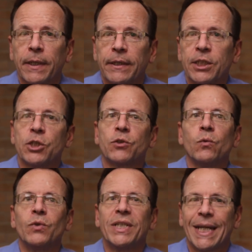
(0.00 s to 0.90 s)
This is
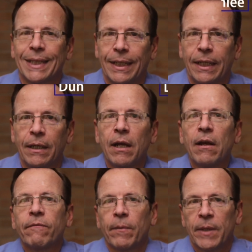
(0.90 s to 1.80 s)
through Dunley
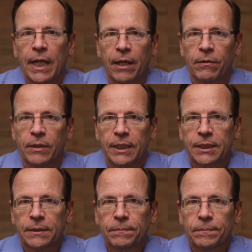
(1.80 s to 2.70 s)
from the
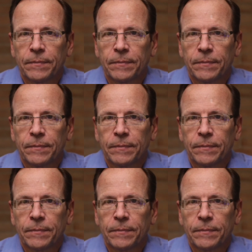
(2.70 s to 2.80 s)
Netherlands.